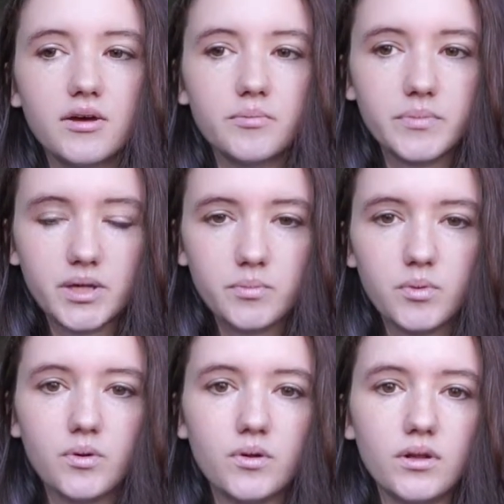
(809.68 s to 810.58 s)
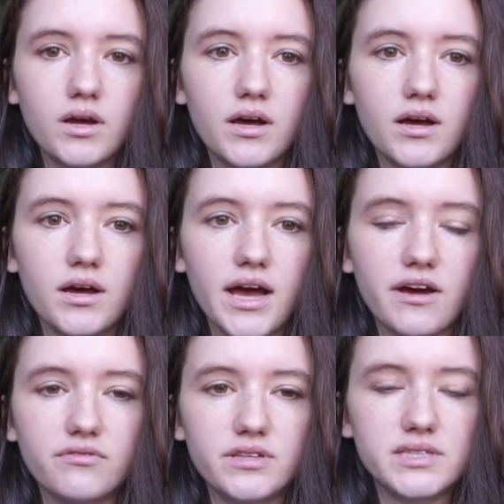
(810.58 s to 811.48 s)
people
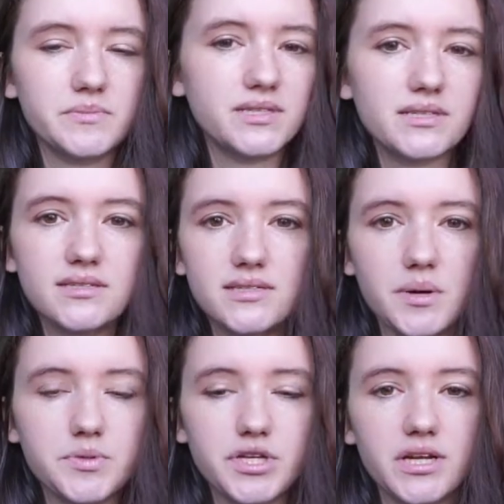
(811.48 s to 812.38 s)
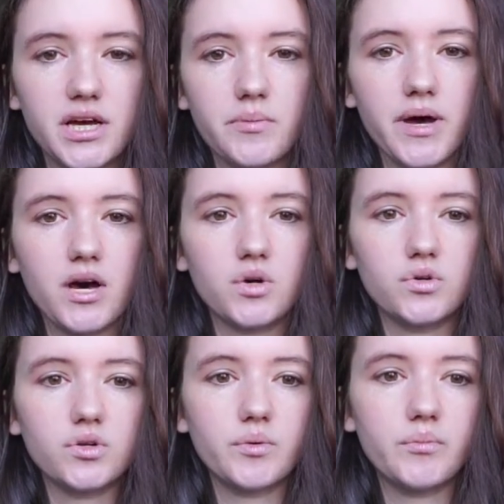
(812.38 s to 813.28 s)
have this misconception
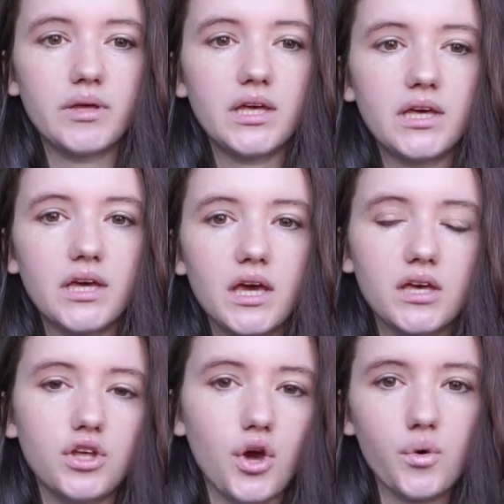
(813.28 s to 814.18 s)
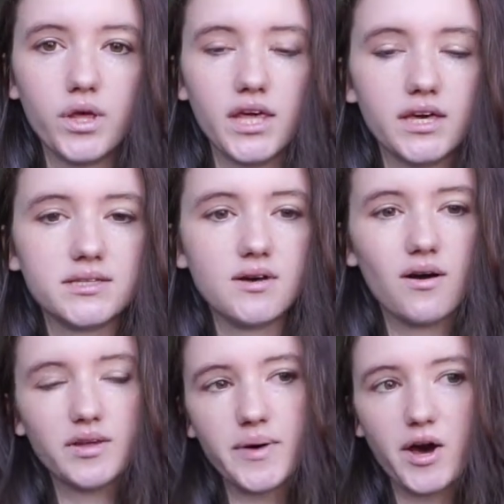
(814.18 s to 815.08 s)
about being a yogi is
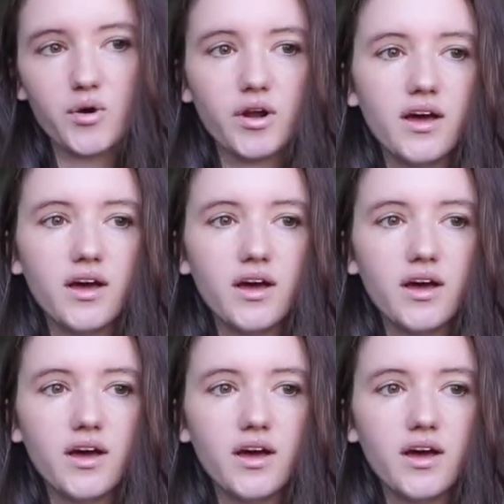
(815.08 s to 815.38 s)
all about,